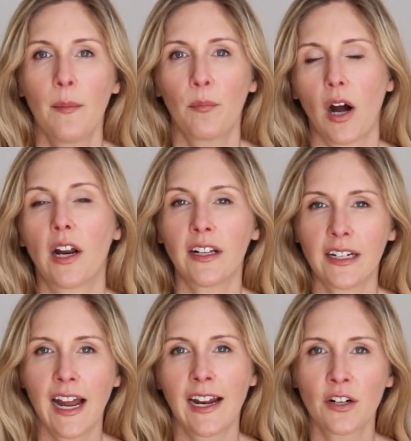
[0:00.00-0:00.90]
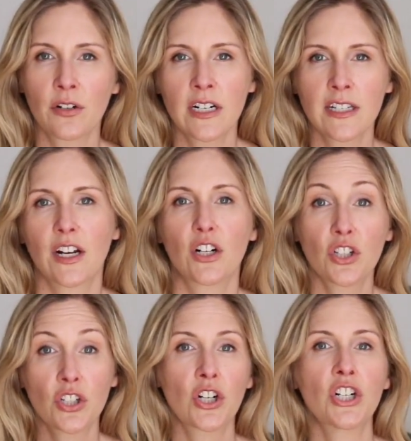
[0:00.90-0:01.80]
product categories that are
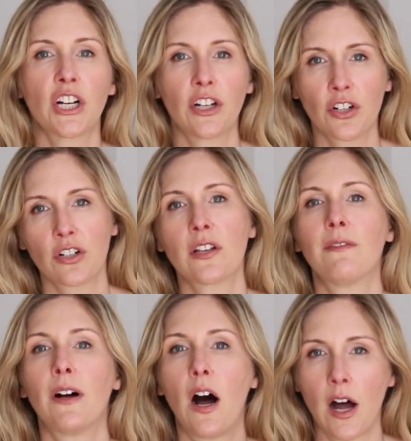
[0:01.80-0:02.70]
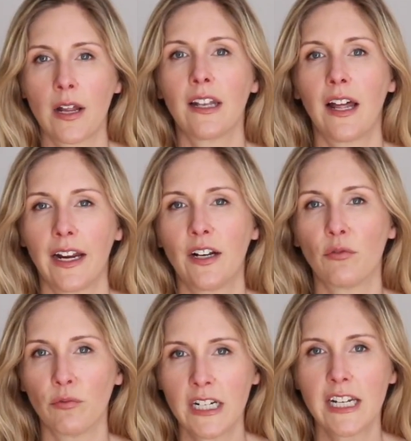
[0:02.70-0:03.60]
surging in terms of online
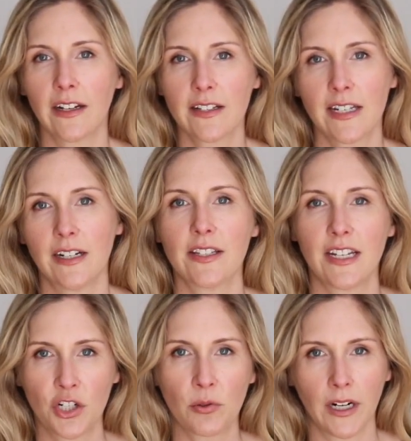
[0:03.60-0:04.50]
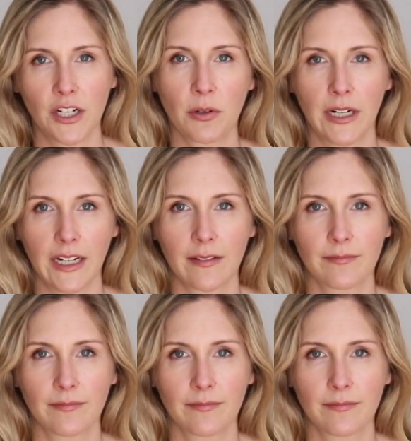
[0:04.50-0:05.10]
retail sales in 2020.